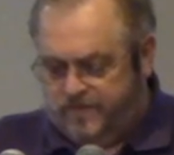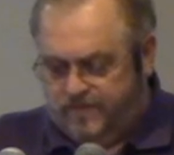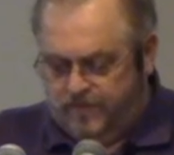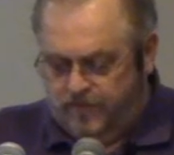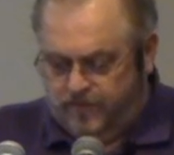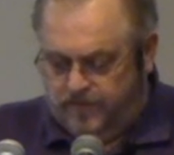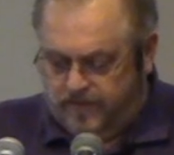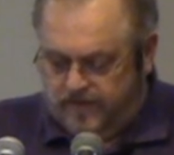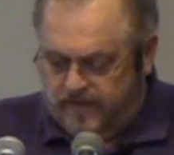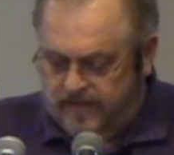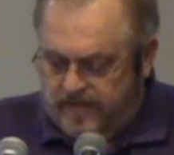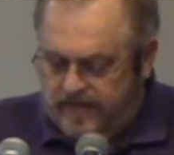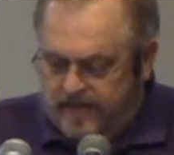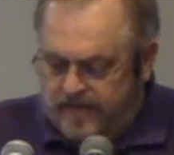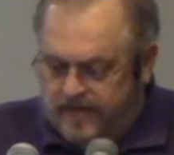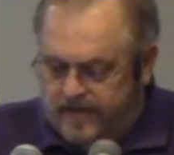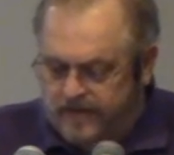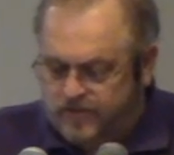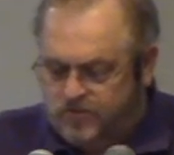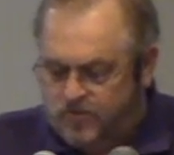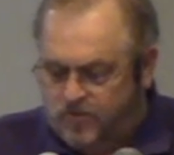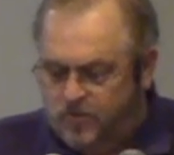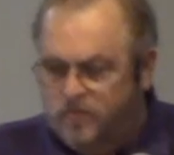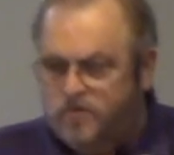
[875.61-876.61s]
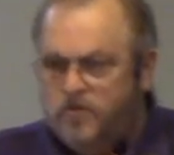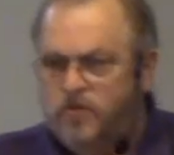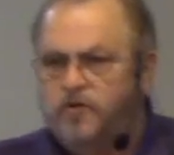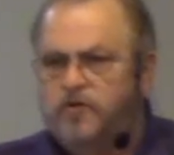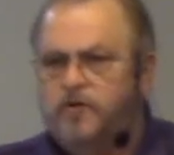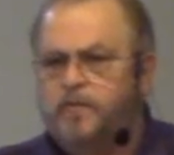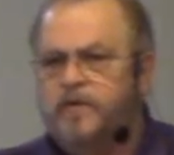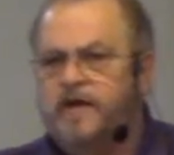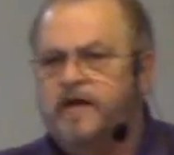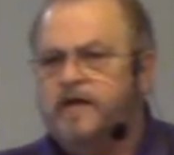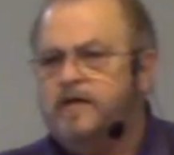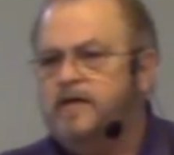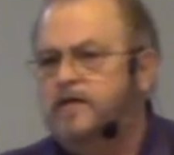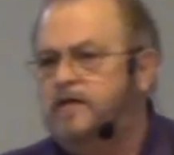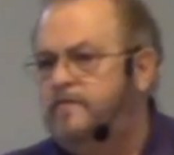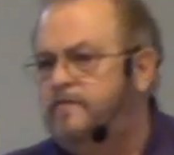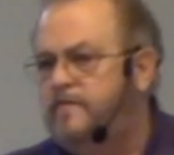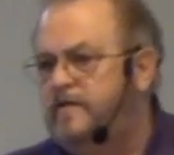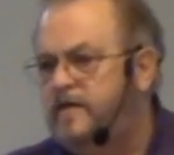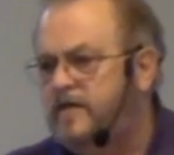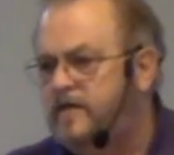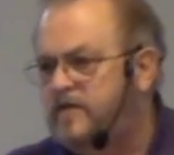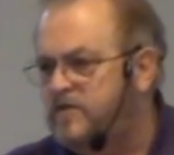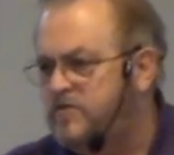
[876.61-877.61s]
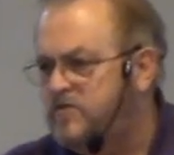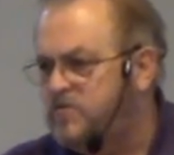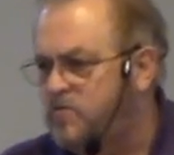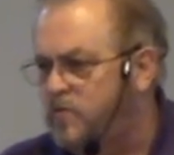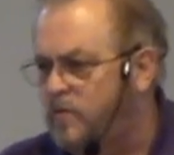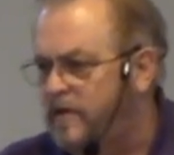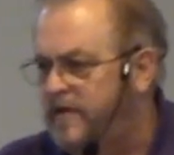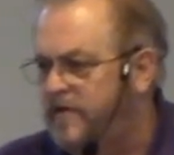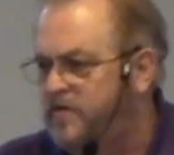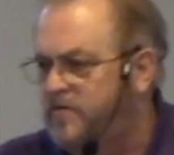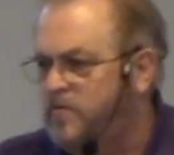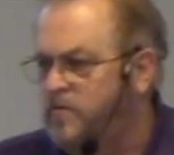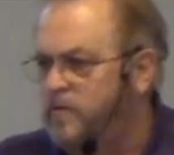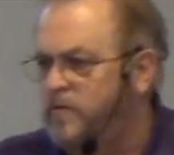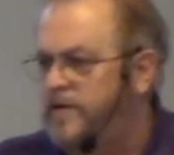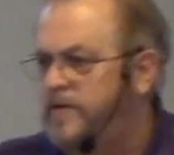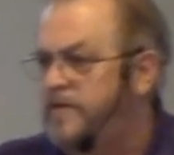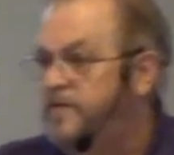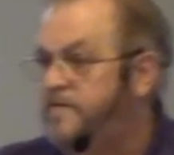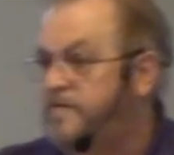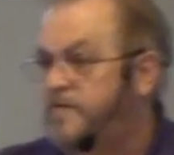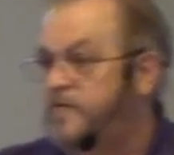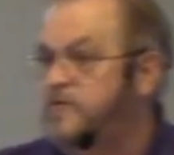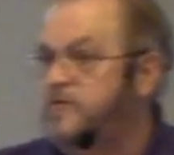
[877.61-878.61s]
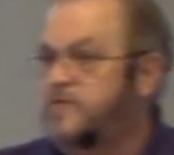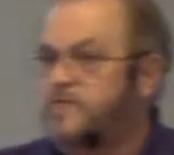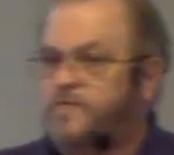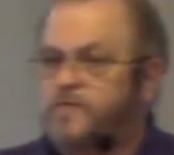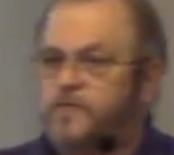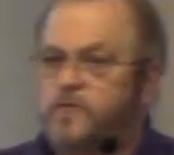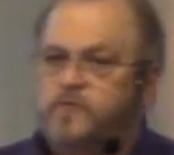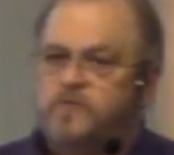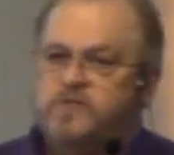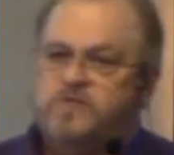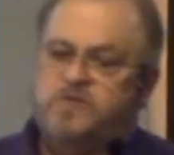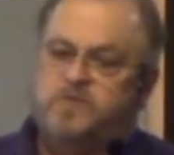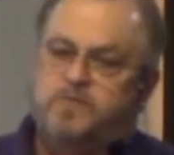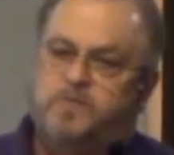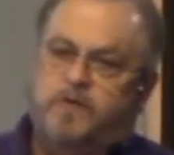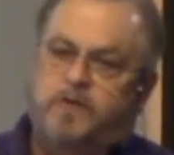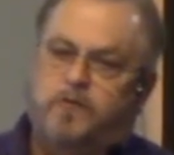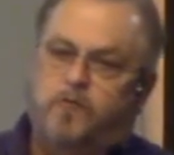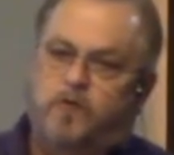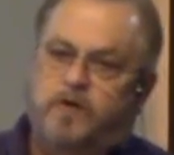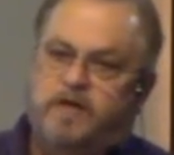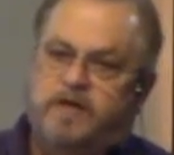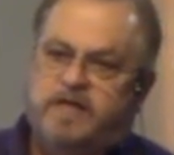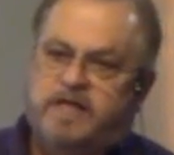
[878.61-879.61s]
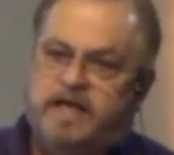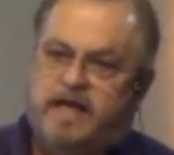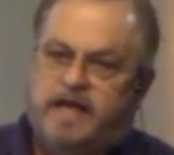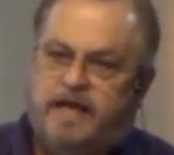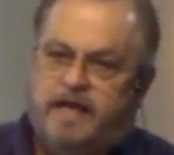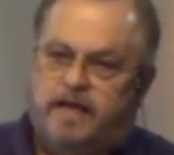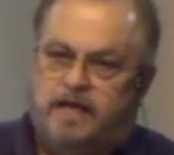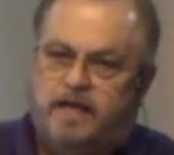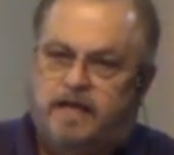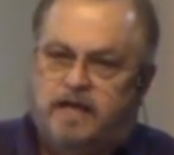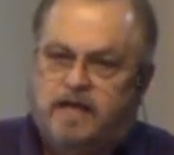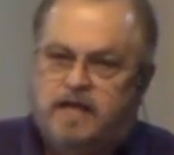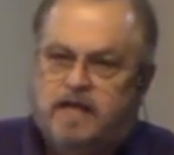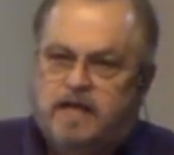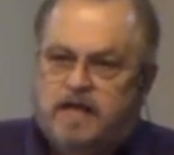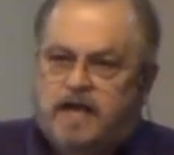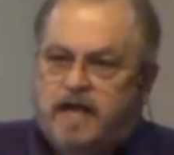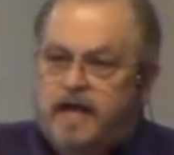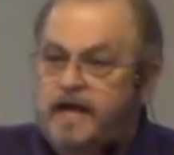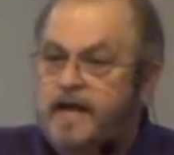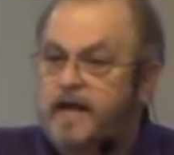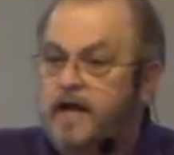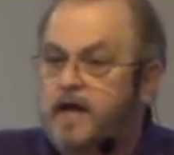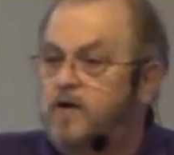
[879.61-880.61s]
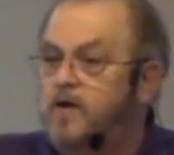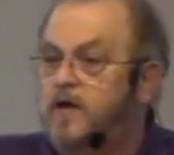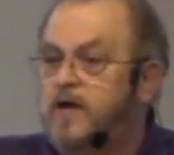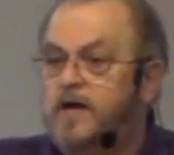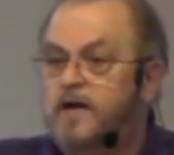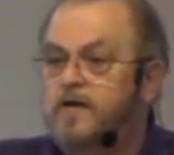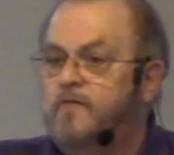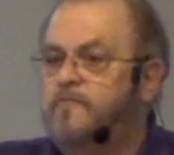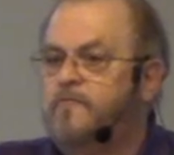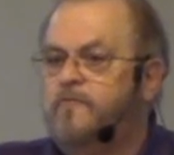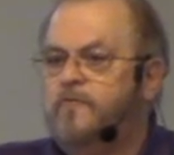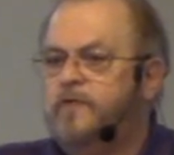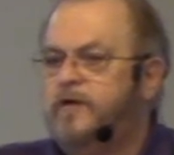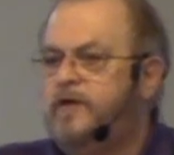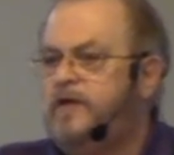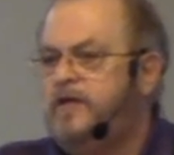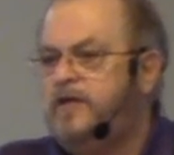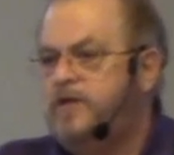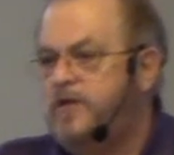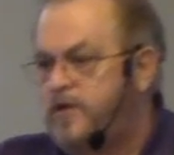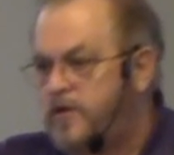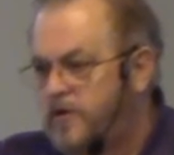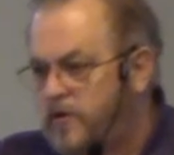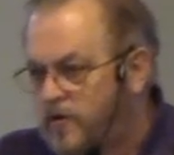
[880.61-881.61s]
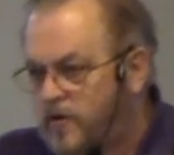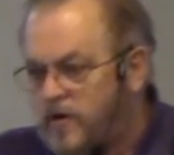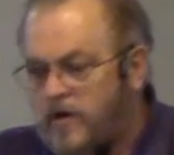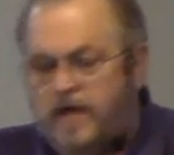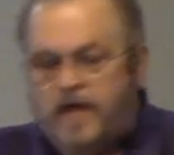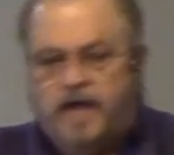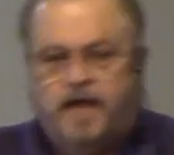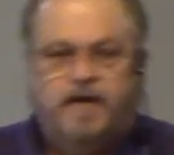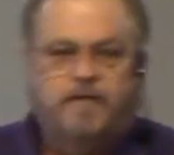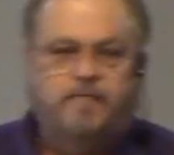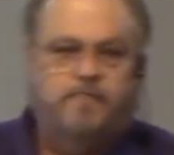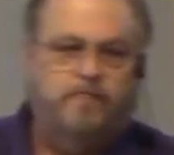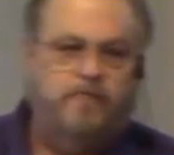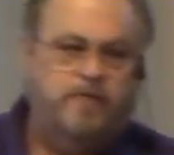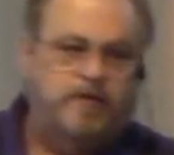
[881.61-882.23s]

fruit. And so clear back in Leviticus 23, the first fruits have been ordained. And now every year, they